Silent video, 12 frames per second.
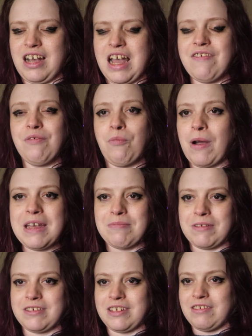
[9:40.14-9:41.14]
I haven't
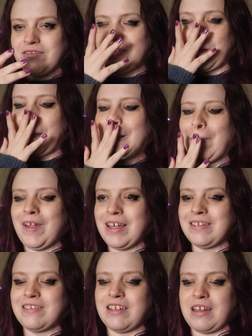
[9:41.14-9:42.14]
weighed myself today, but
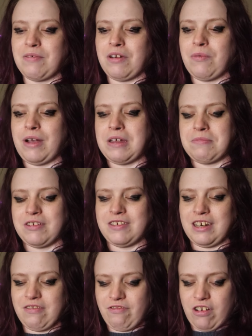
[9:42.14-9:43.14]
yesterday when I weighed
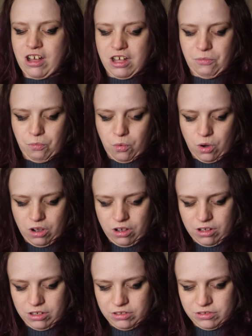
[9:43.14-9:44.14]
myself, I
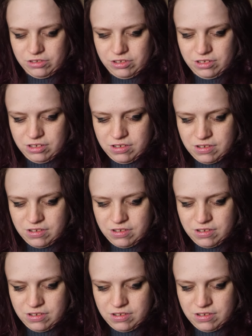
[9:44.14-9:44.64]
was